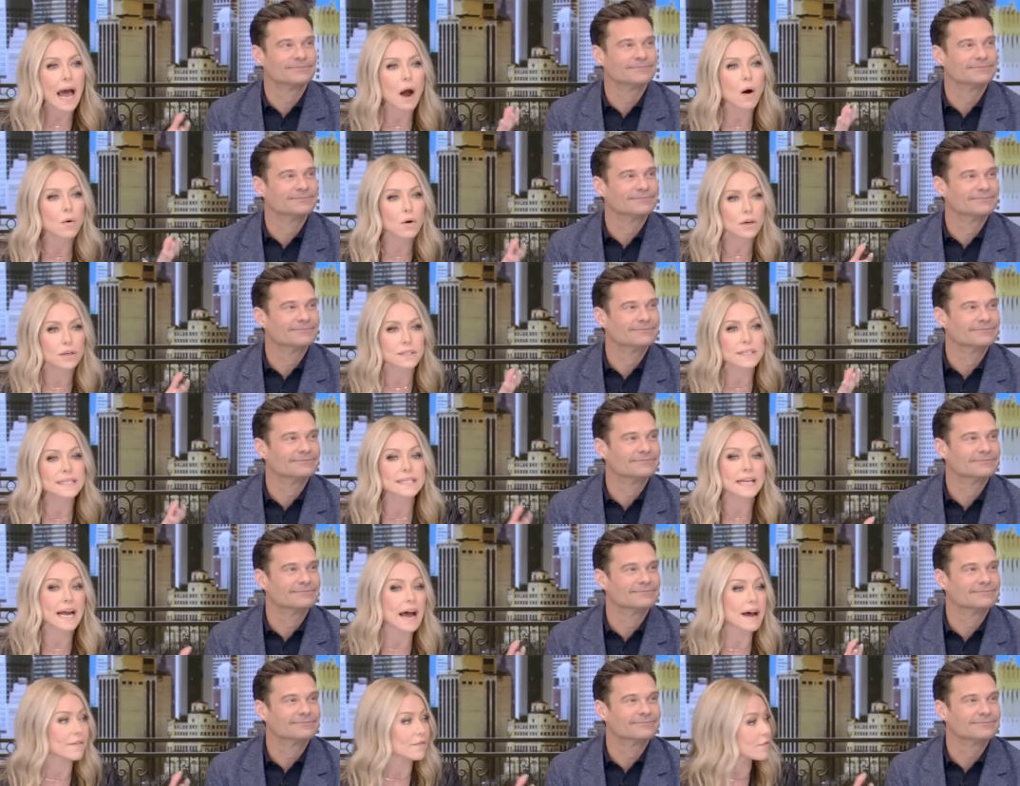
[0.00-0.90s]
Speaker 1: our
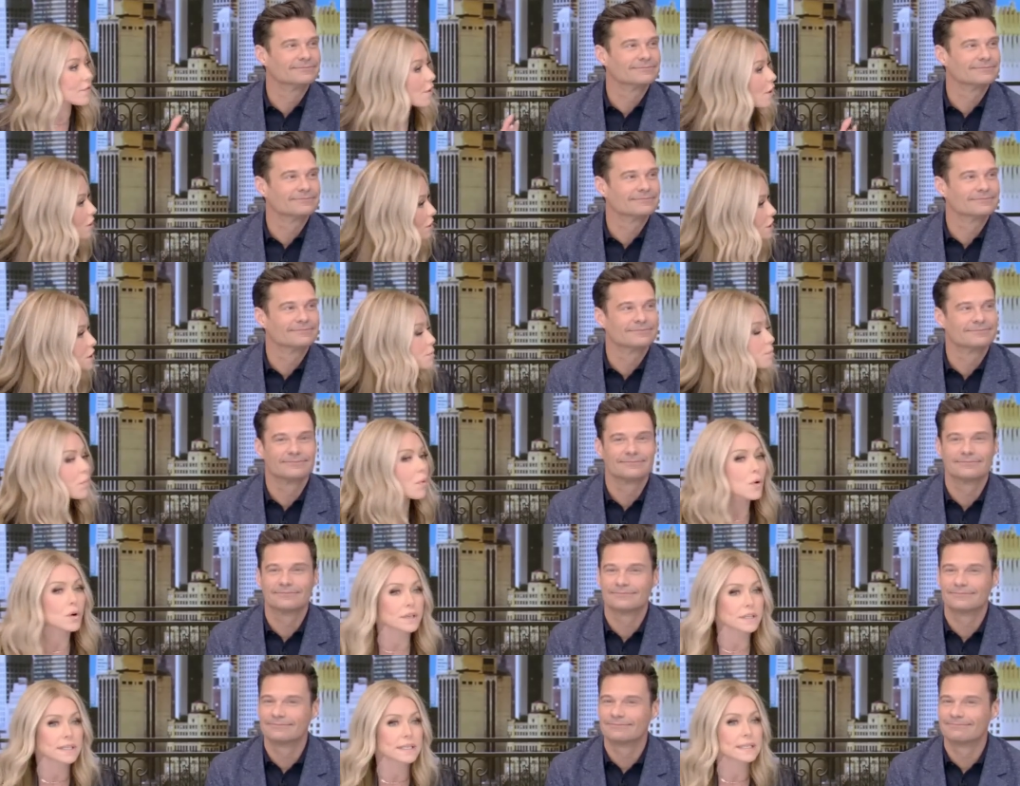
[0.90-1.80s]
staff, our
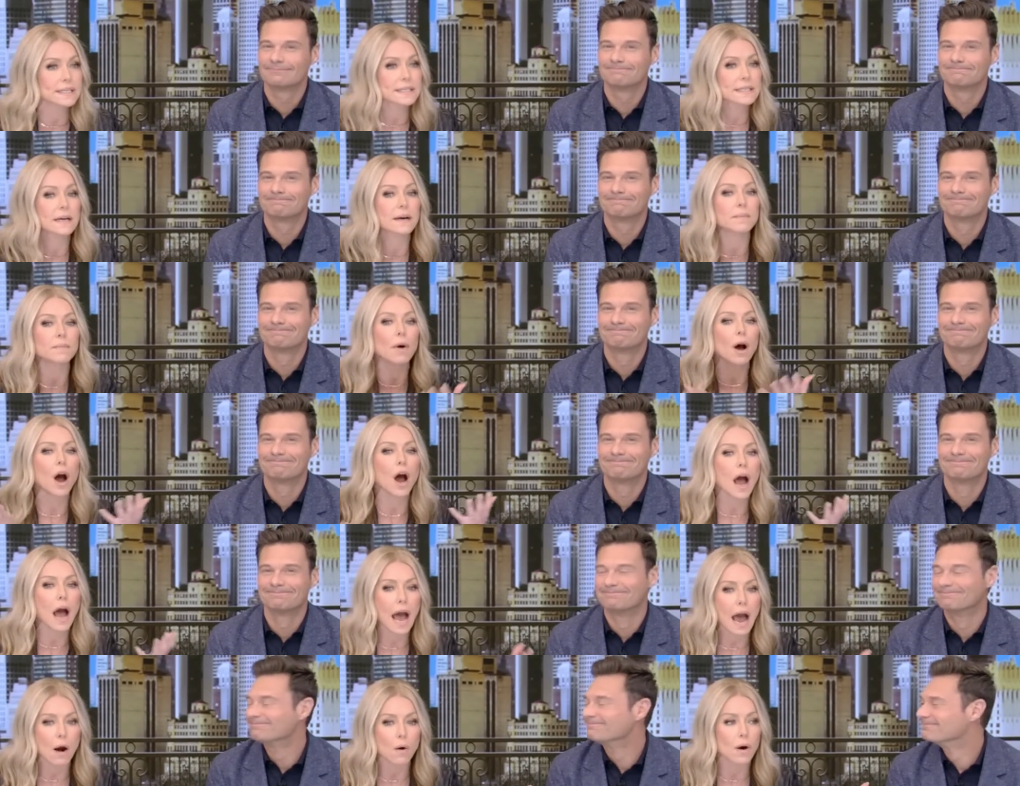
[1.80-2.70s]
support system,
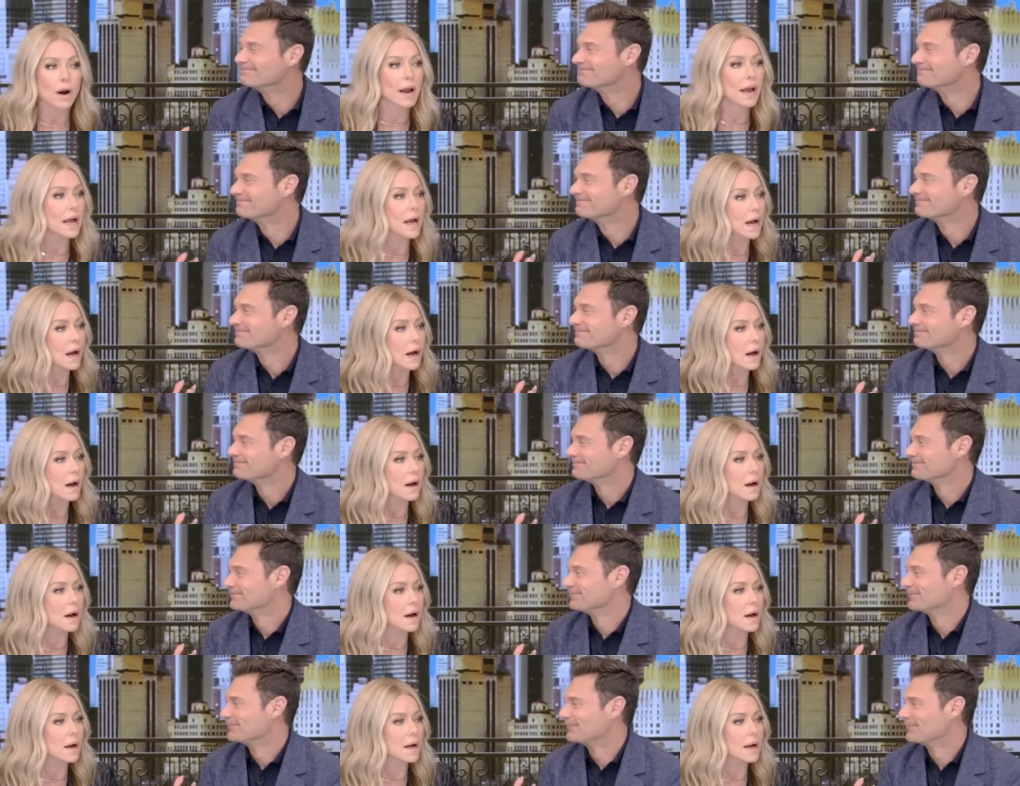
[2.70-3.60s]
our
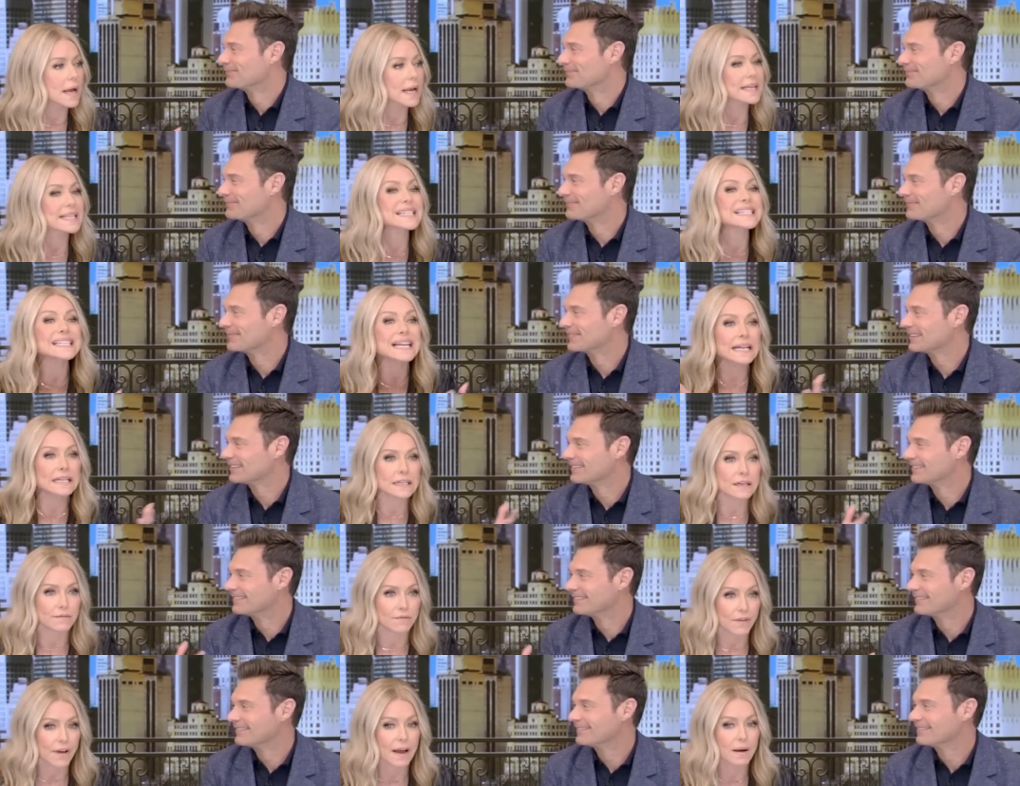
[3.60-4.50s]
uh,
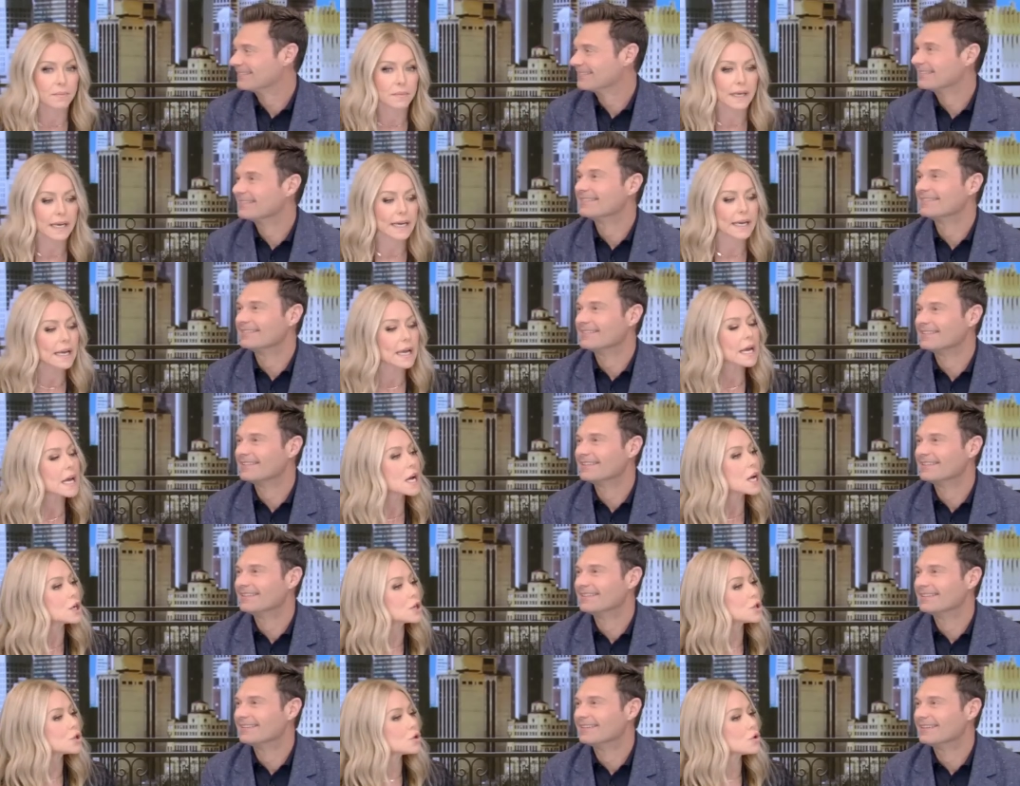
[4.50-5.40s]
extended family,
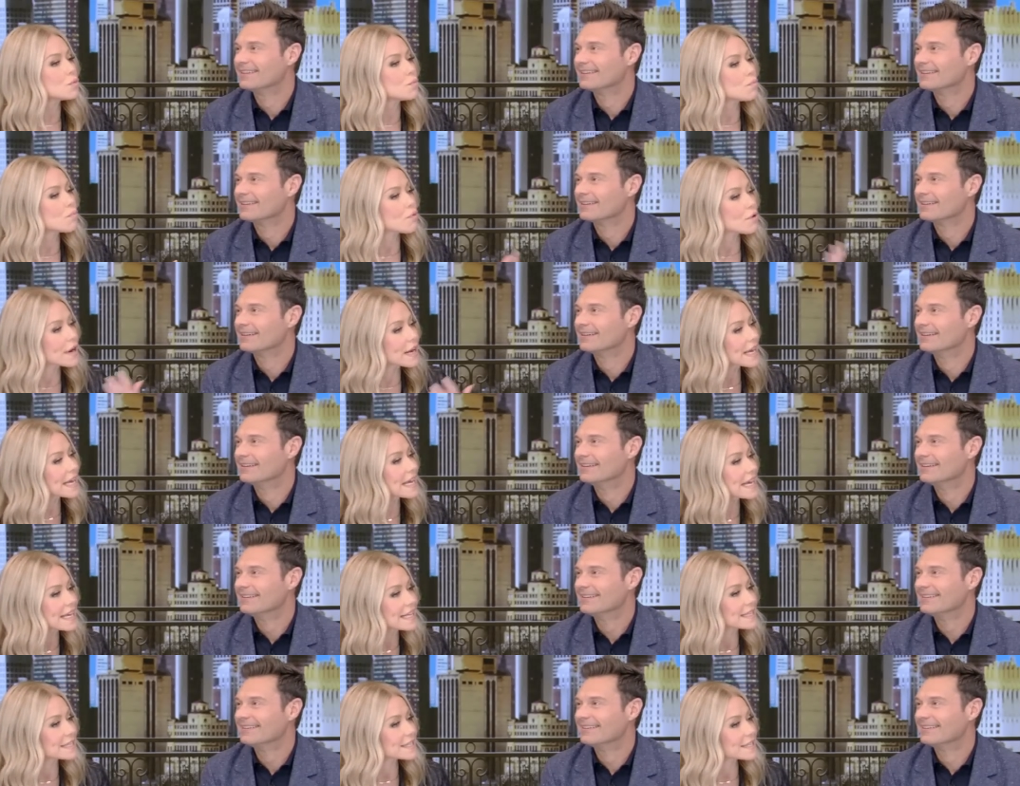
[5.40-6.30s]
to bring
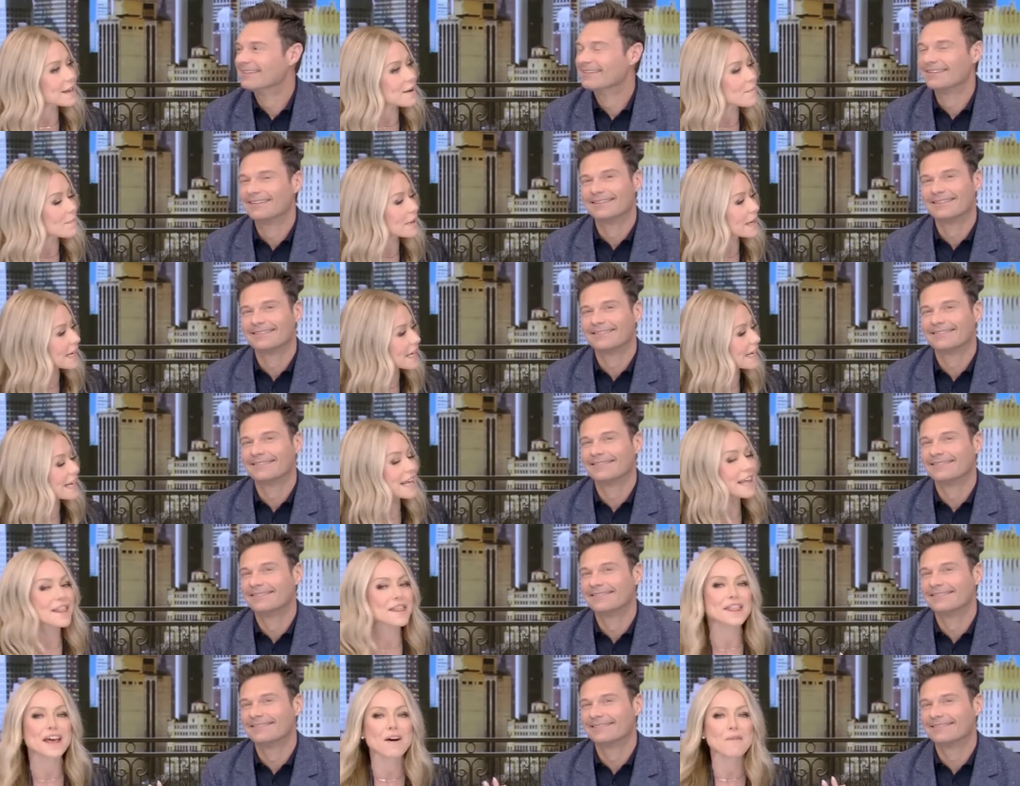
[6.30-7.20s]
in somebody
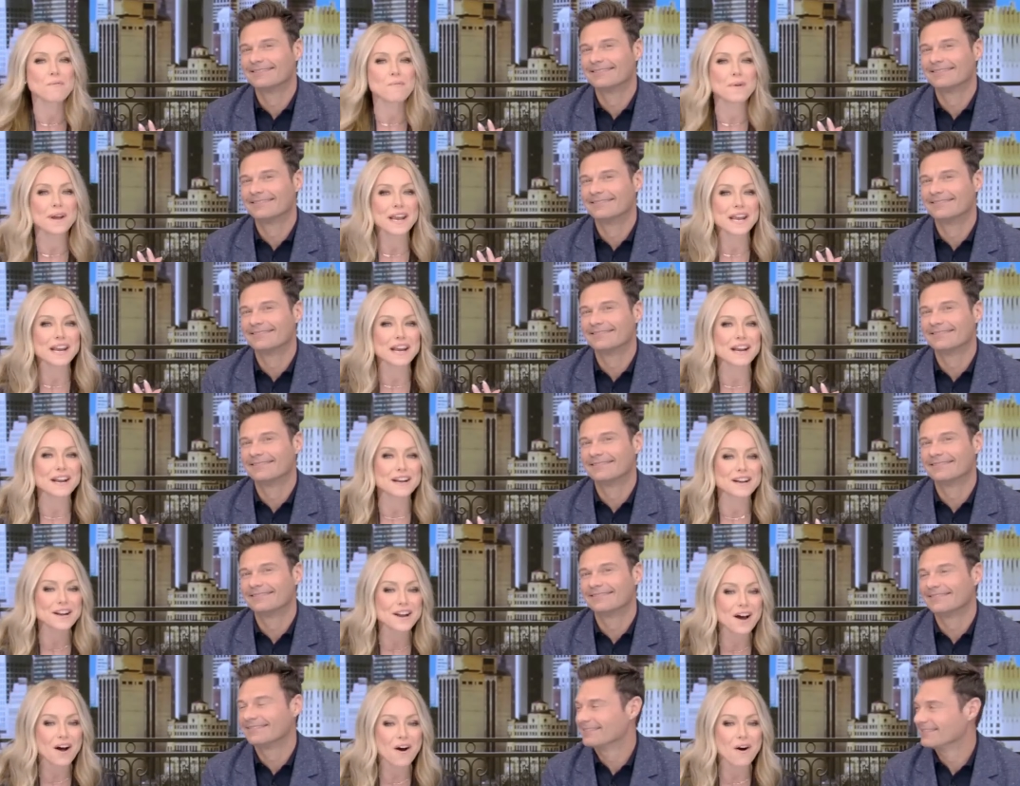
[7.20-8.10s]
that we
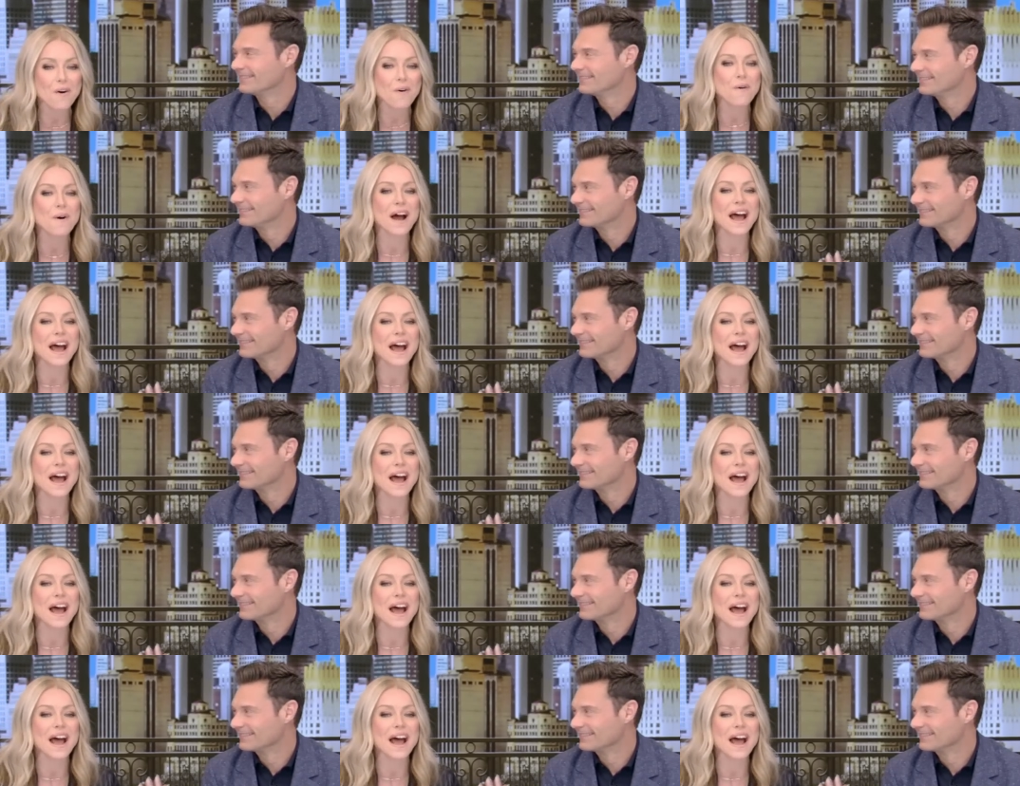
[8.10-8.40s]
know